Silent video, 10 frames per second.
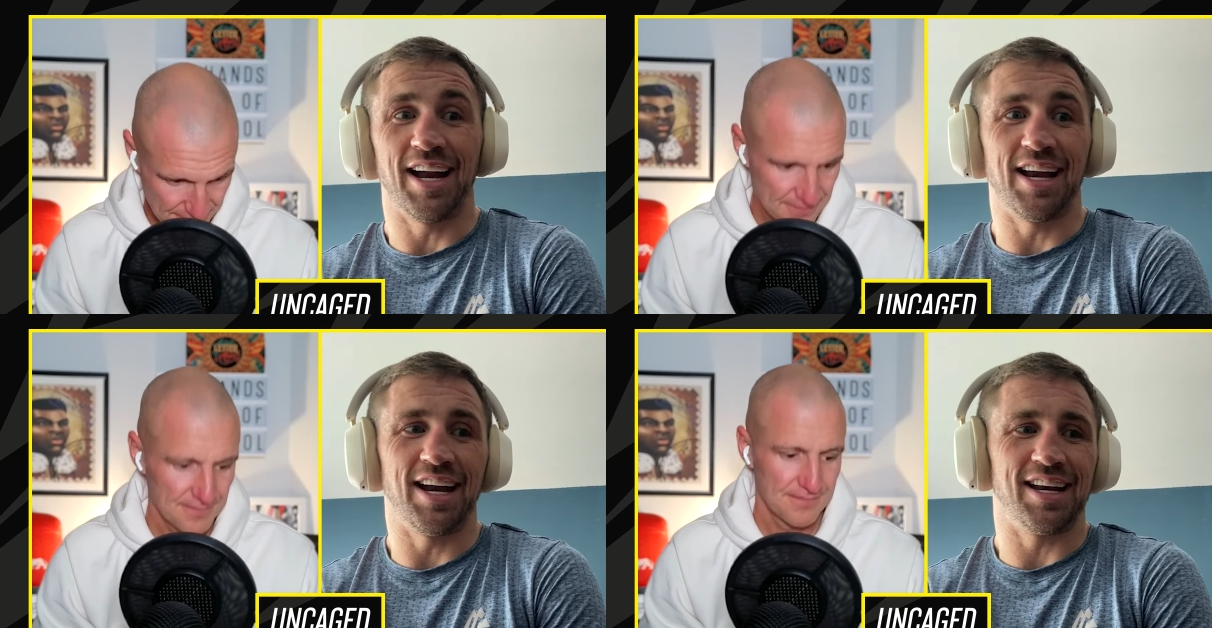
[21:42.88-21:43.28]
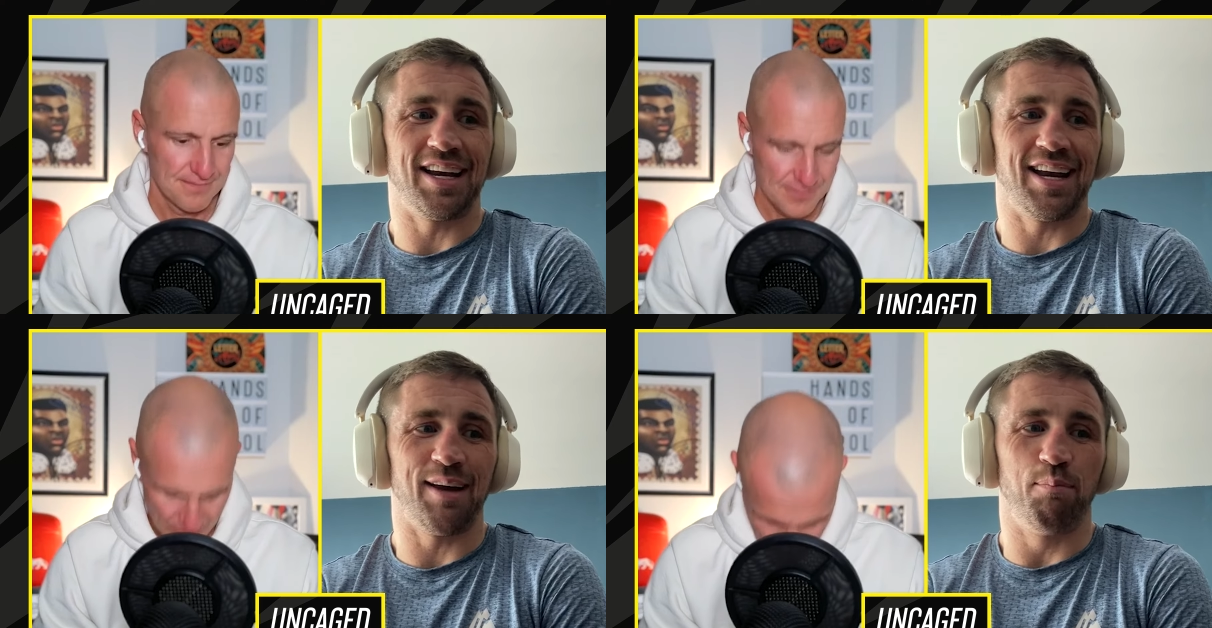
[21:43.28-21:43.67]
Speaker 1: And
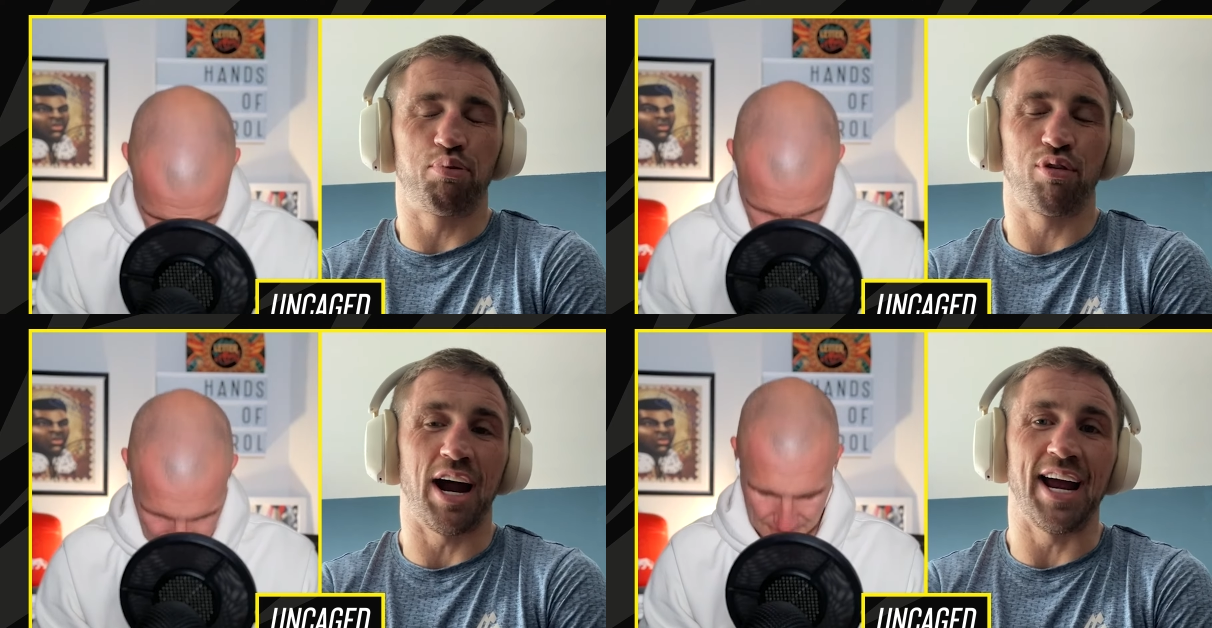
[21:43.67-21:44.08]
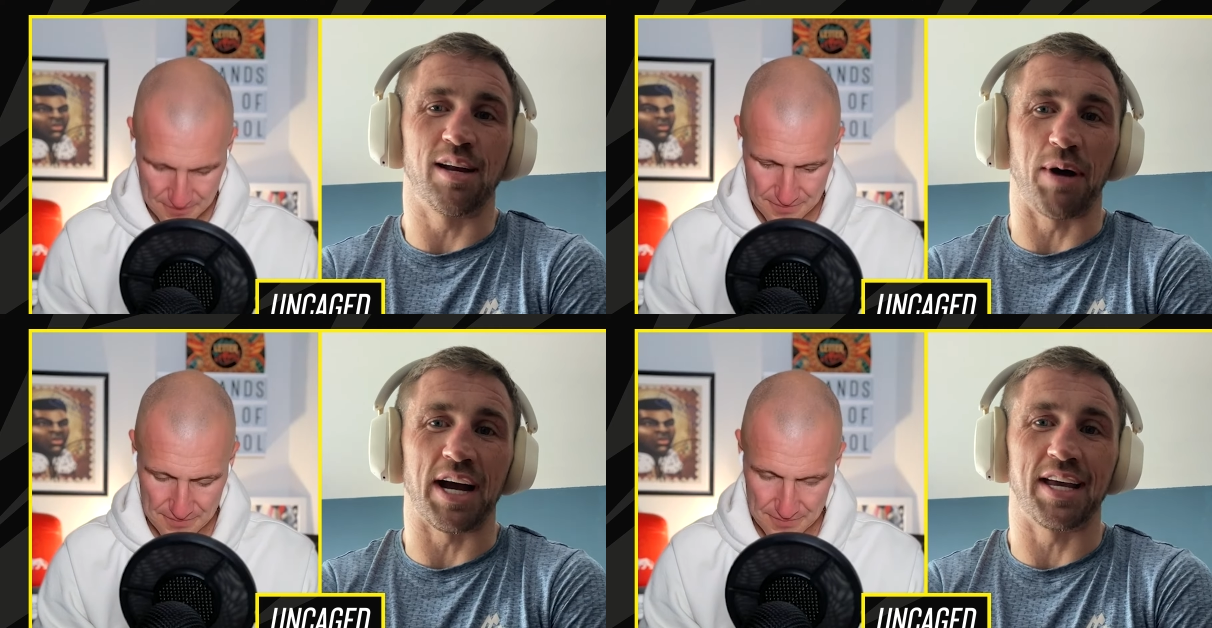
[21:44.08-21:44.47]
then in
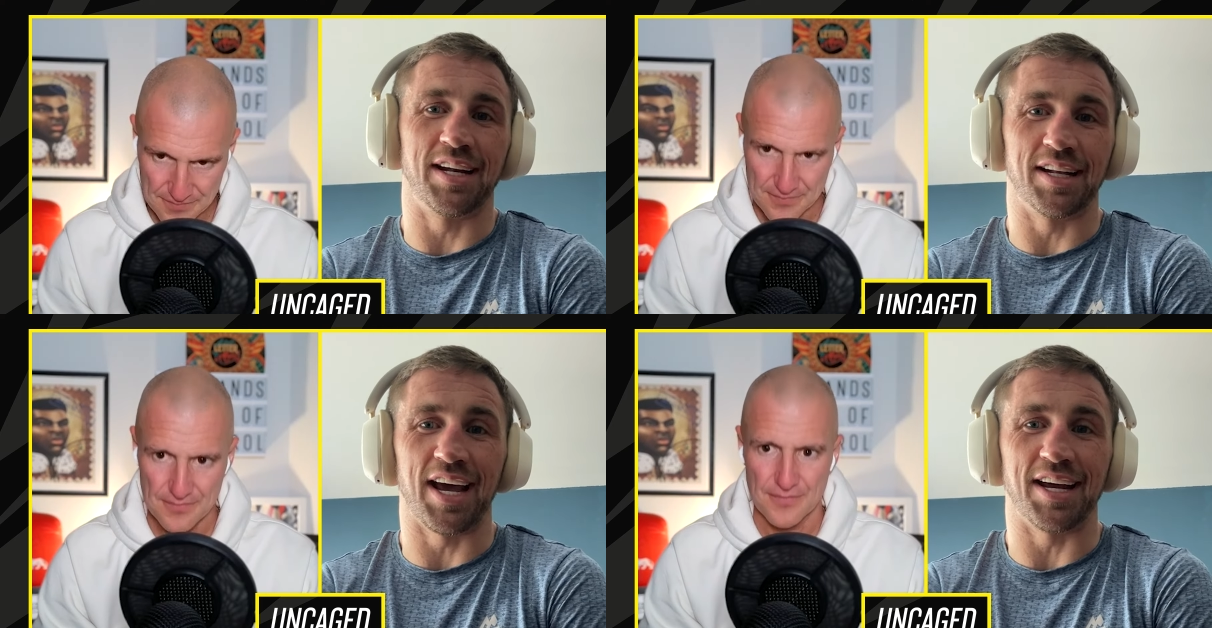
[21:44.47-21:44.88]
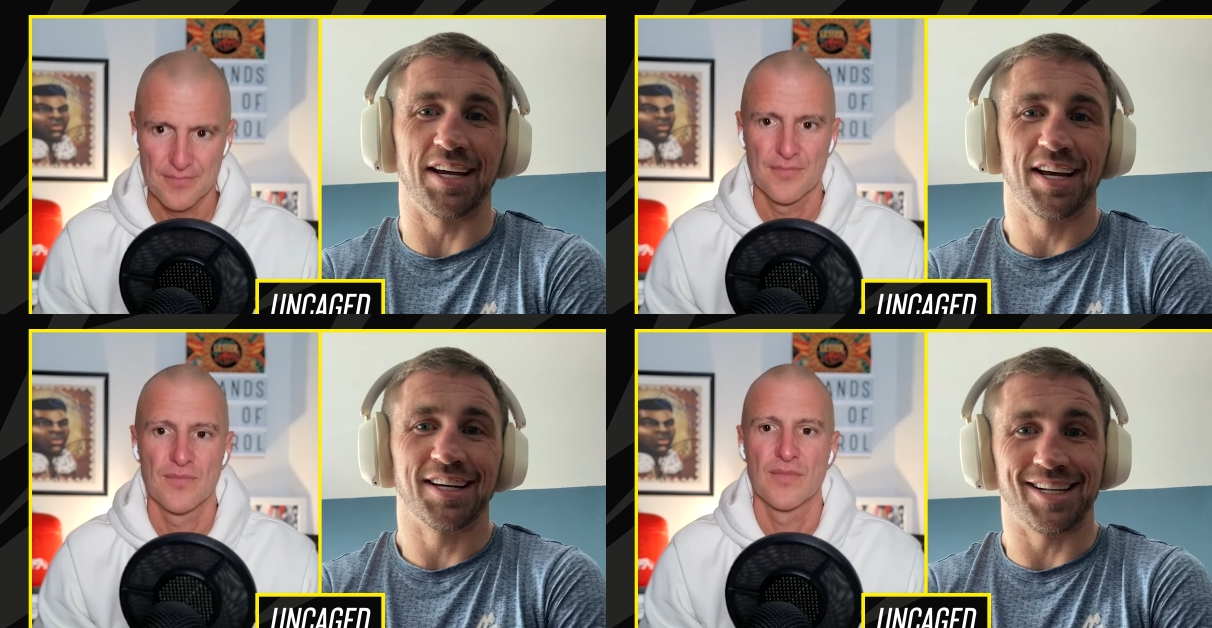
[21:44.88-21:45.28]
Pride back in the
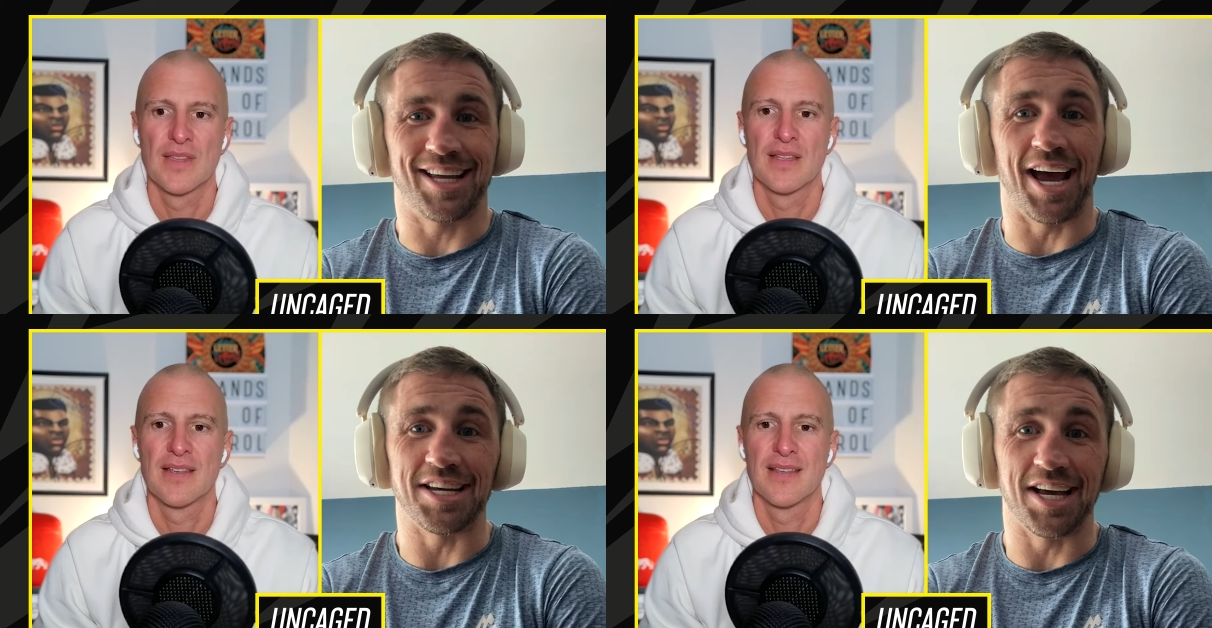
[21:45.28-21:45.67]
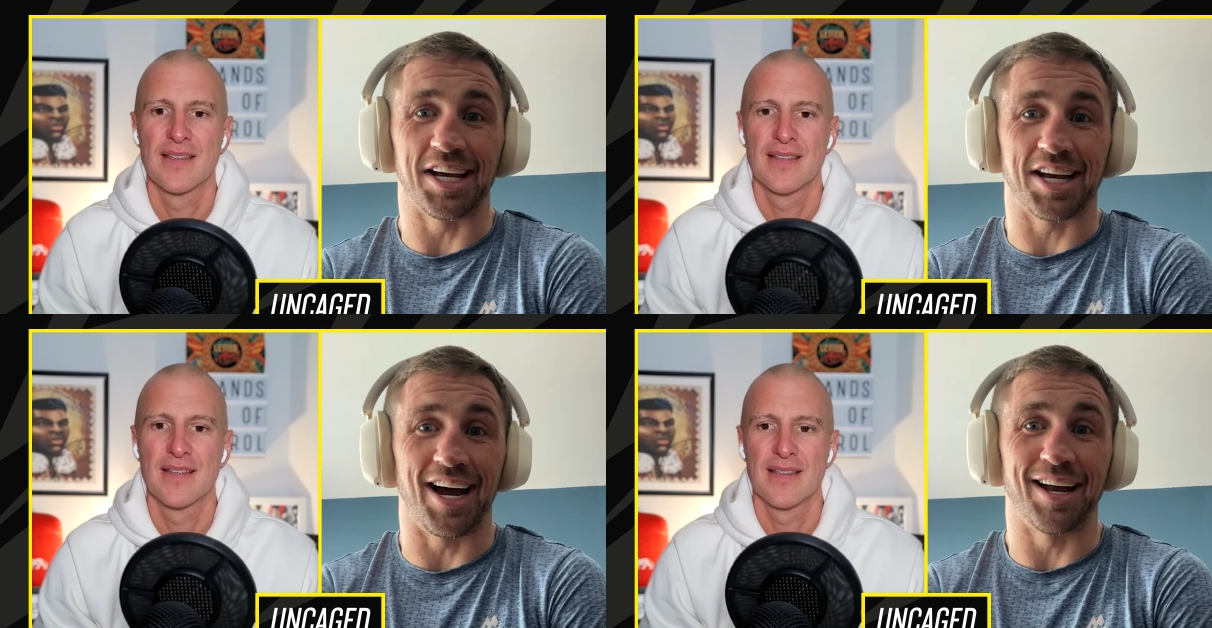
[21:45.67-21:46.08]
day, you'd get a
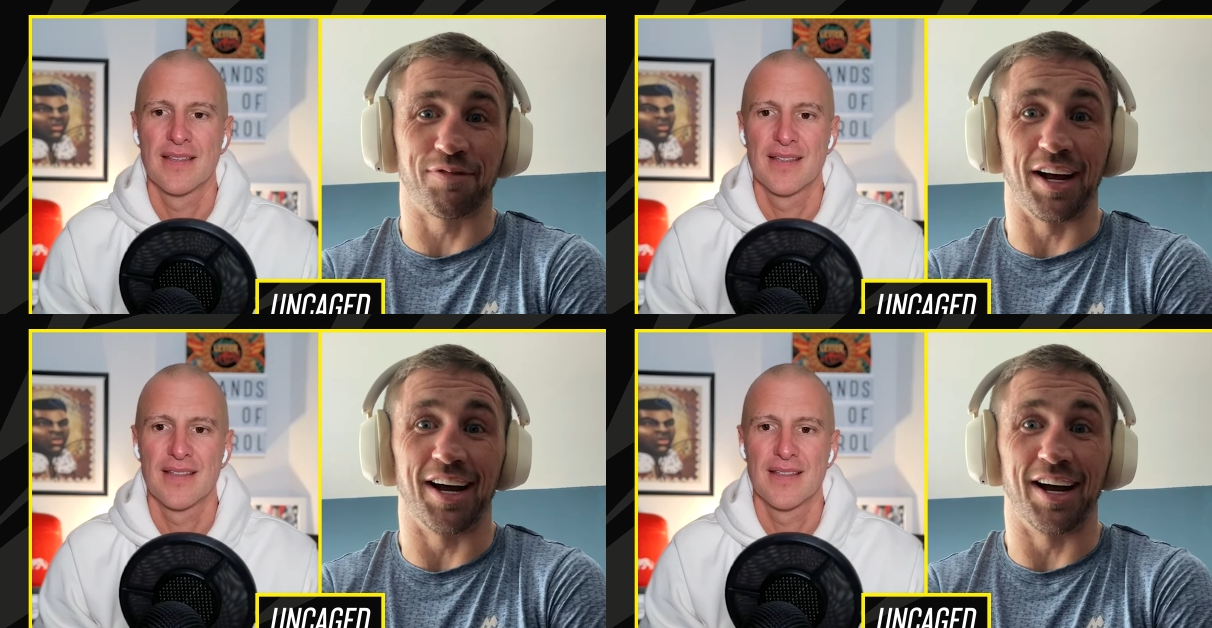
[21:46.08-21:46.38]
yellow card